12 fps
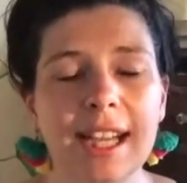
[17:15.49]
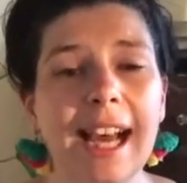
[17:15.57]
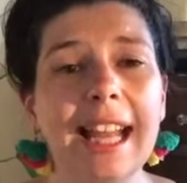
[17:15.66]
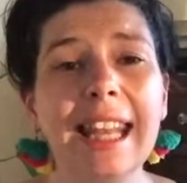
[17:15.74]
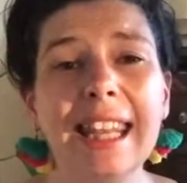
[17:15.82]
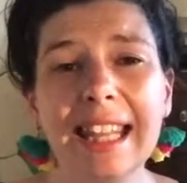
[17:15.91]

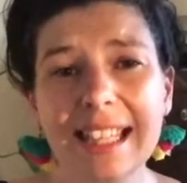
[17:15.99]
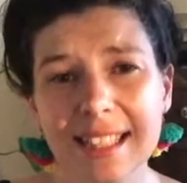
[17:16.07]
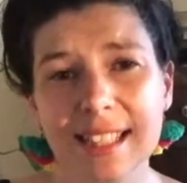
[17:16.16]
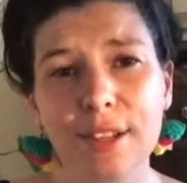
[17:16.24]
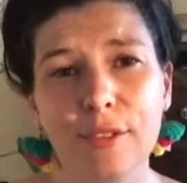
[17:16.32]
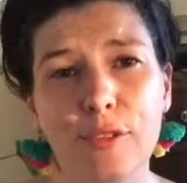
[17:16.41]
at
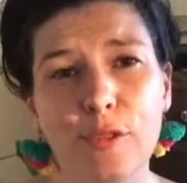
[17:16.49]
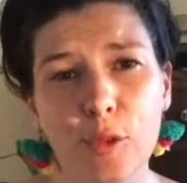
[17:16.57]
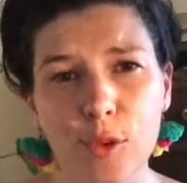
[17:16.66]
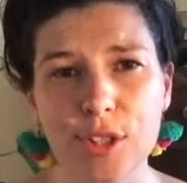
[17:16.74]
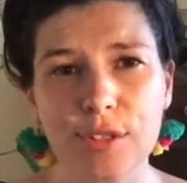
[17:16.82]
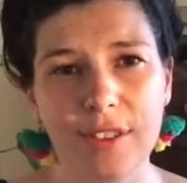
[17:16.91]
least
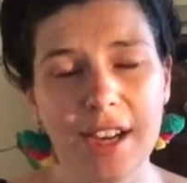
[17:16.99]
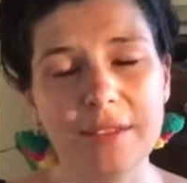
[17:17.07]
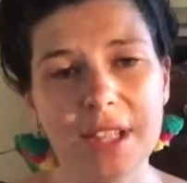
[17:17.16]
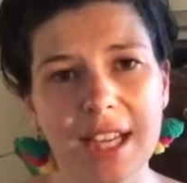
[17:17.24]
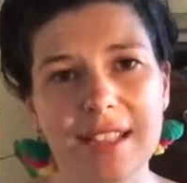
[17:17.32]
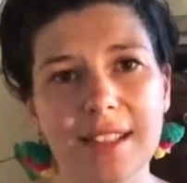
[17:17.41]
4 to 5
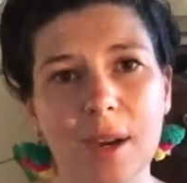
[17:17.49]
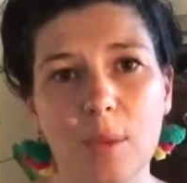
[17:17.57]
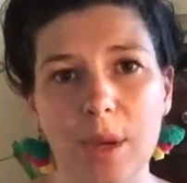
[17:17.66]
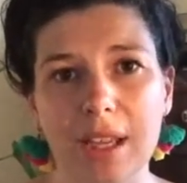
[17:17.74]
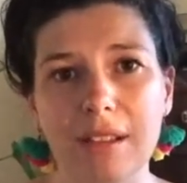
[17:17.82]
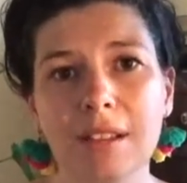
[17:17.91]
days a
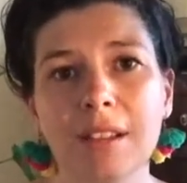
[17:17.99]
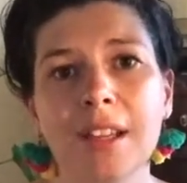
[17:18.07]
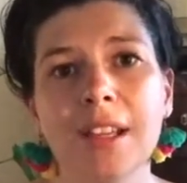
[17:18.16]
week,